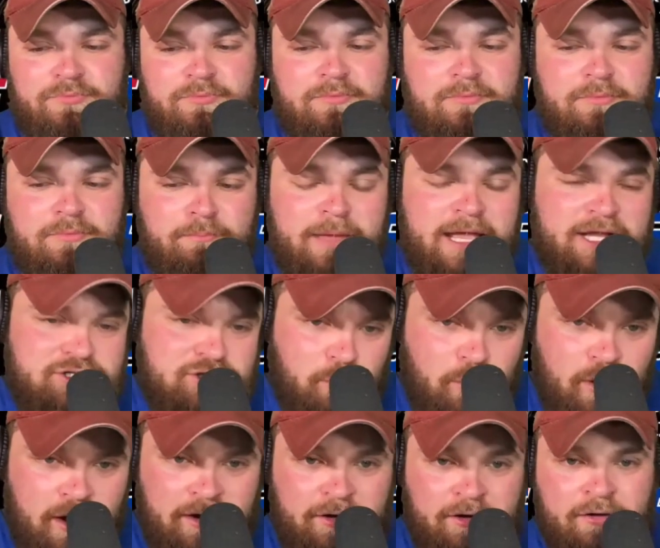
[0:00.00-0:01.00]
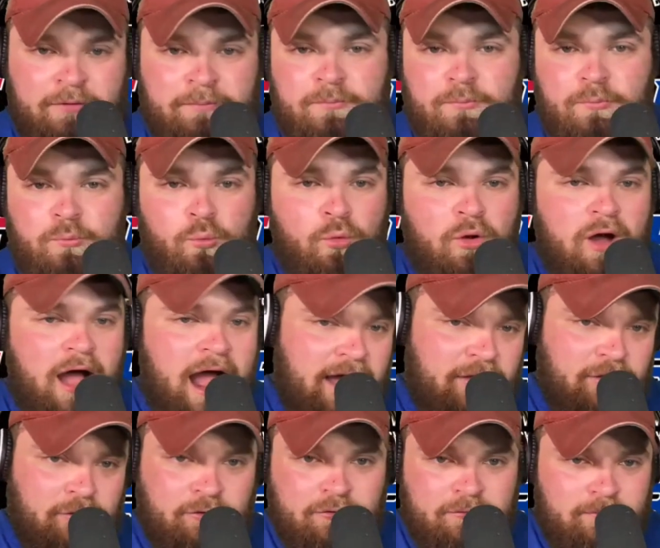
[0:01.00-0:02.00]
makes you wonder, will
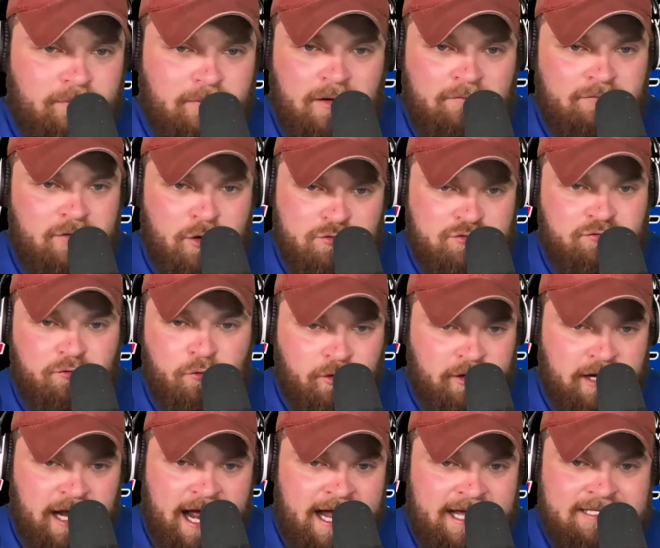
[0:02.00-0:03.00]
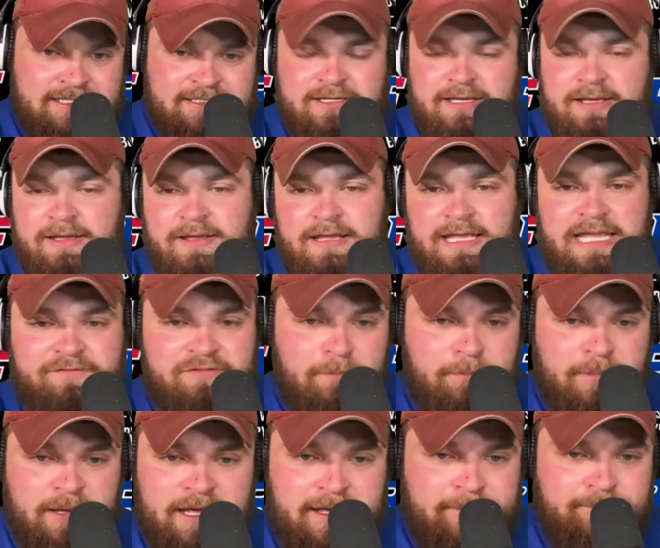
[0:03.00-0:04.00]
either of those four guys even
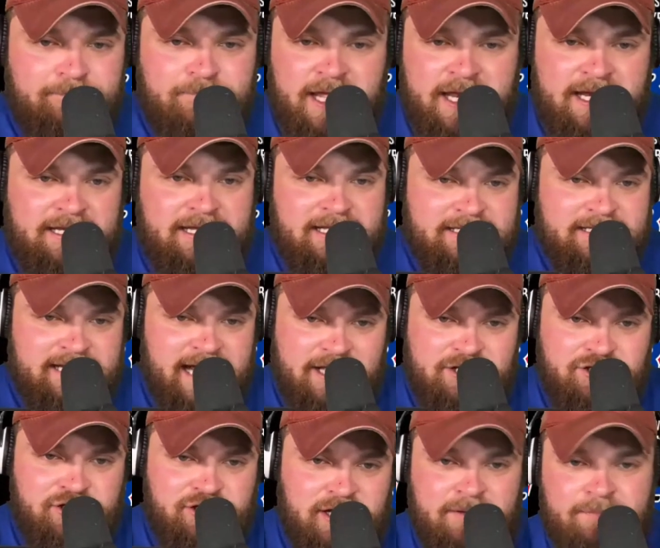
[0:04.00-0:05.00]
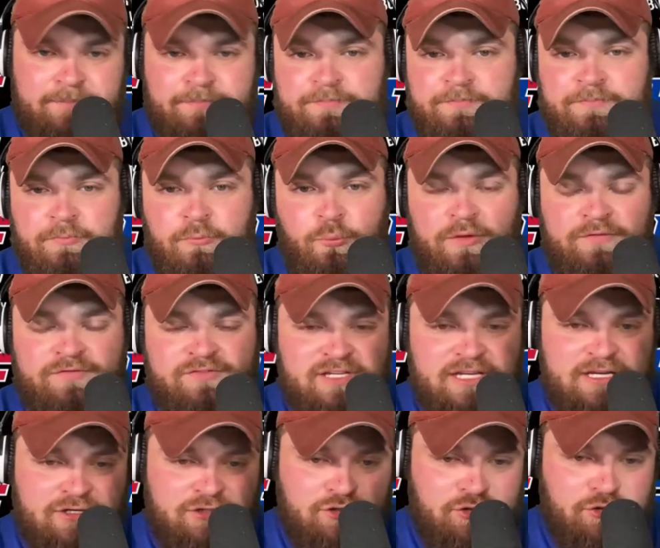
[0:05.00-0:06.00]
be in contention? We've
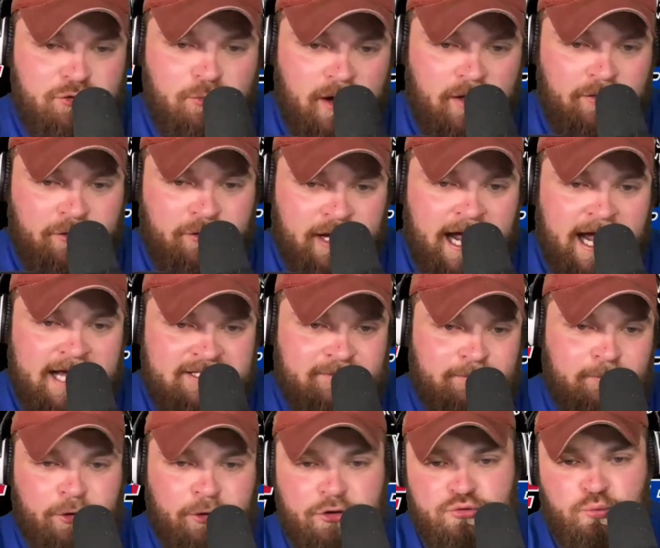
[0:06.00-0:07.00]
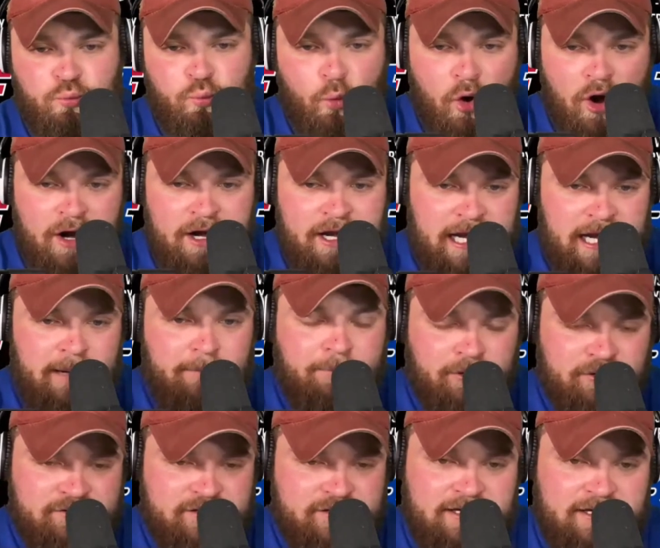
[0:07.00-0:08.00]
seen two other guys emerge, one in
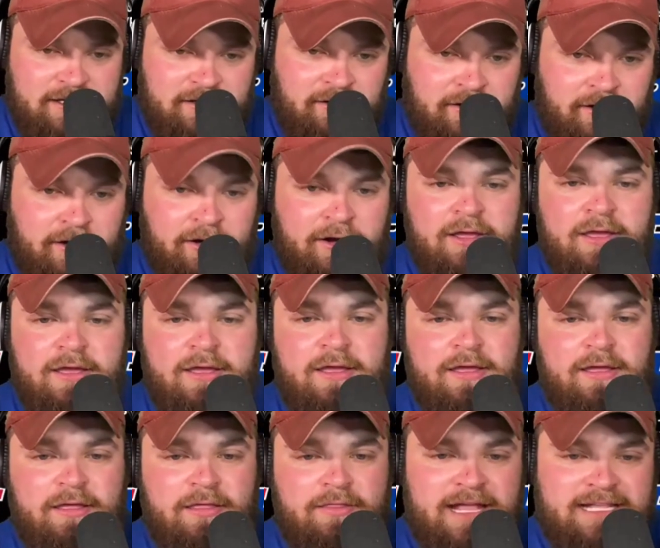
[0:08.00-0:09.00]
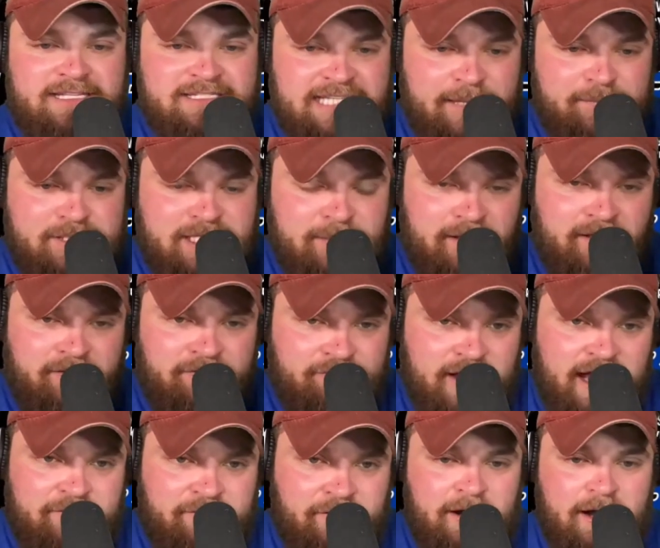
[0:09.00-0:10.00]
particular that seems to be the
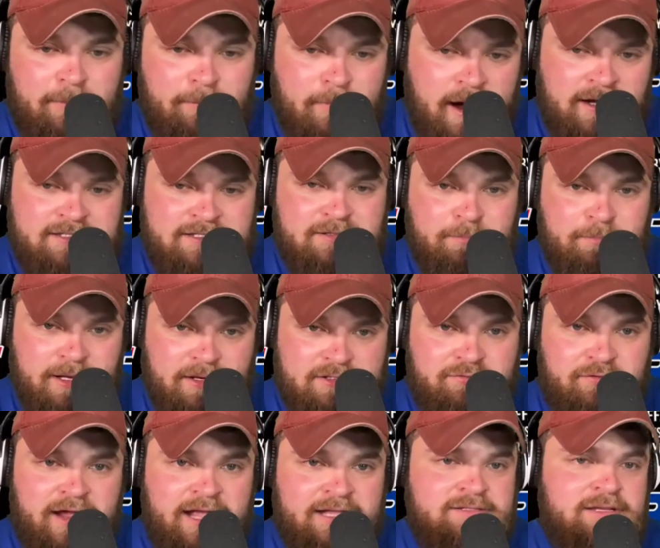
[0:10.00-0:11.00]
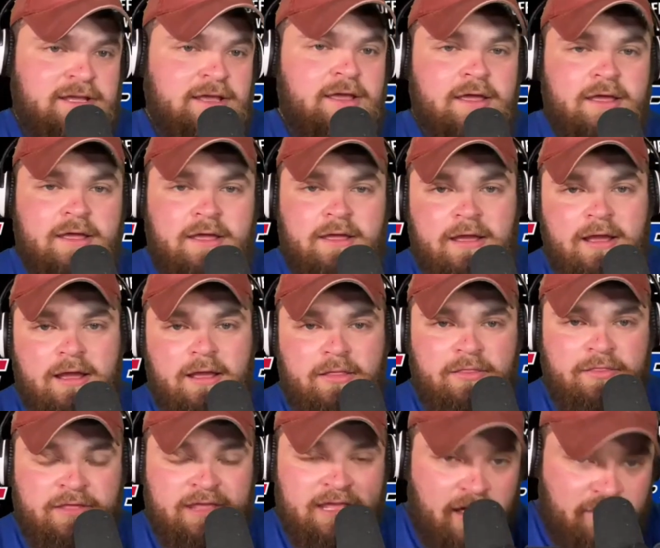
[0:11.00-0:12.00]
favorite amongst Bills fans.
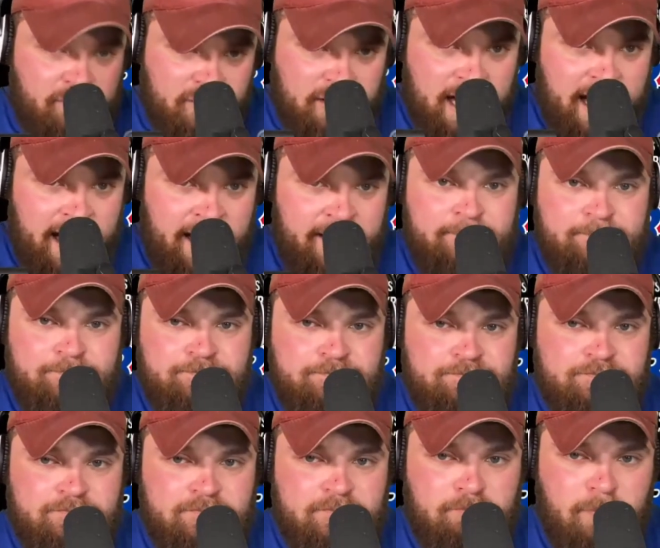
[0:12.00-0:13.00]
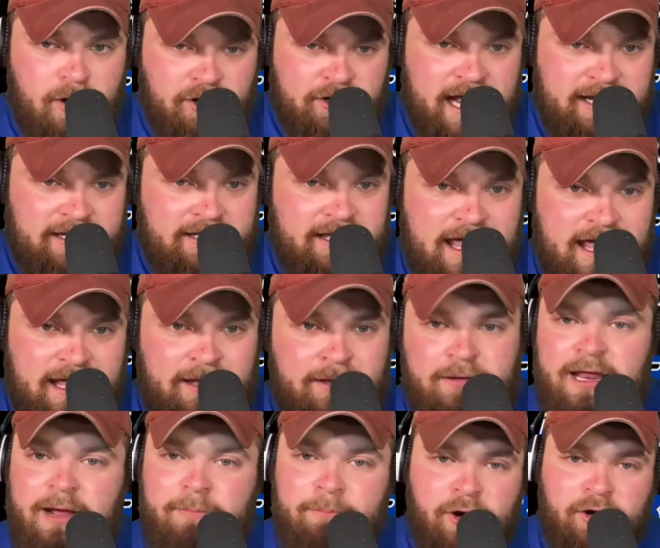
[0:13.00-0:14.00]
The other guy, Marquette King.
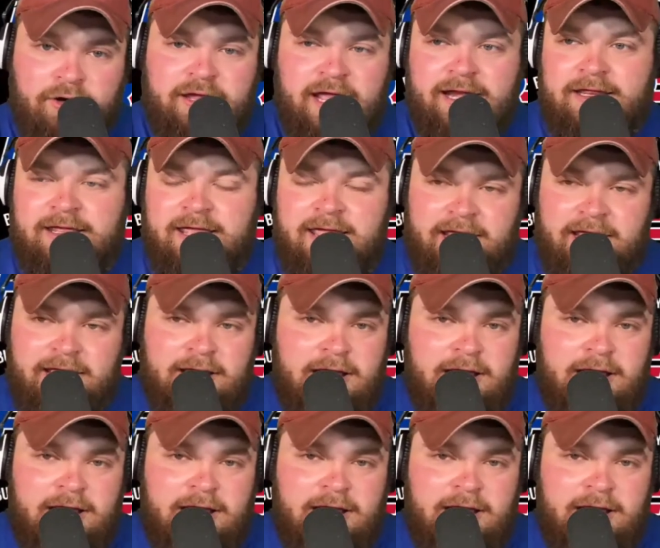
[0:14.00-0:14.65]
Now, Marquette King,